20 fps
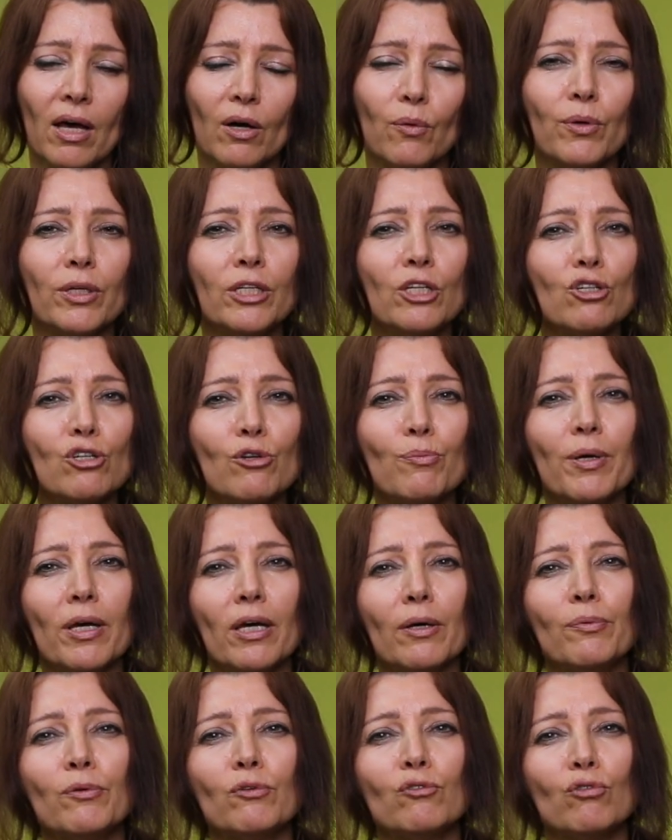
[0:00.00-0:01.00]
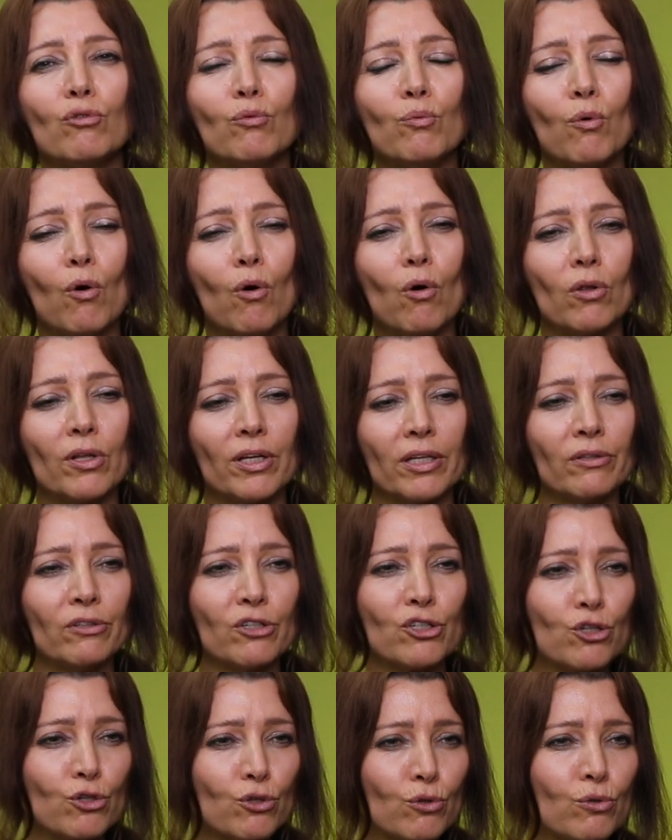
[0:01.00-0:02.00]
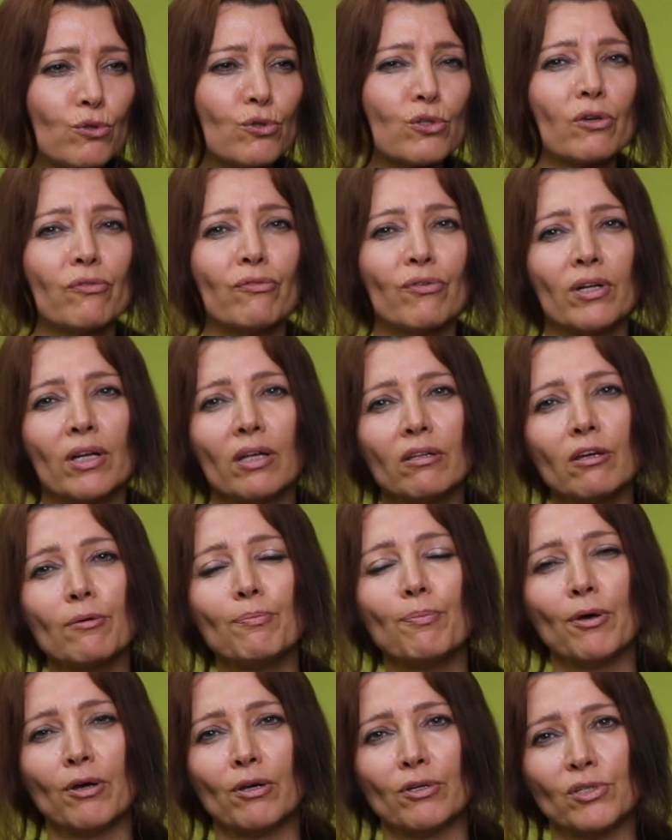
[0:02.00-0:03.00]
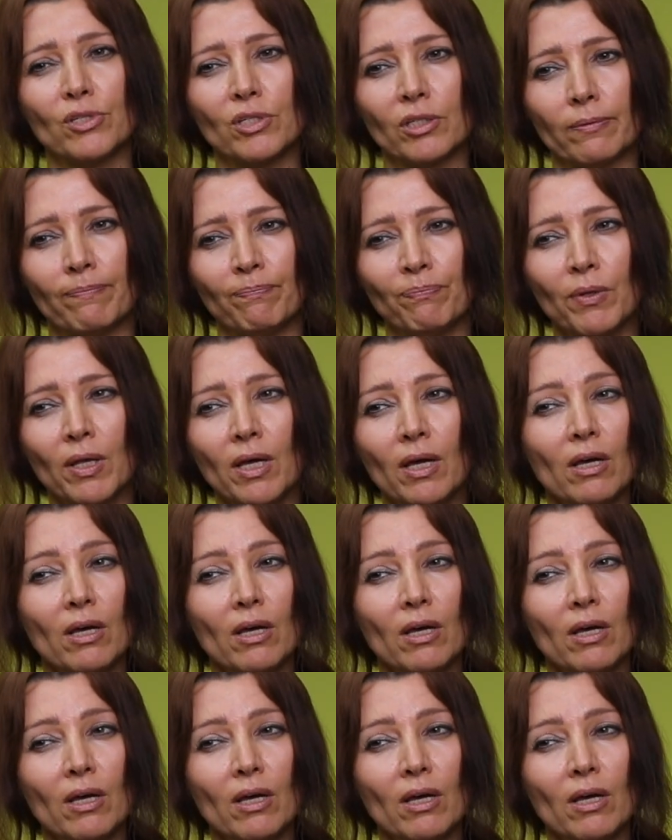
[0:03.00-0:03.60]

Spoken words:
we need to be able to walk in the shoes of another person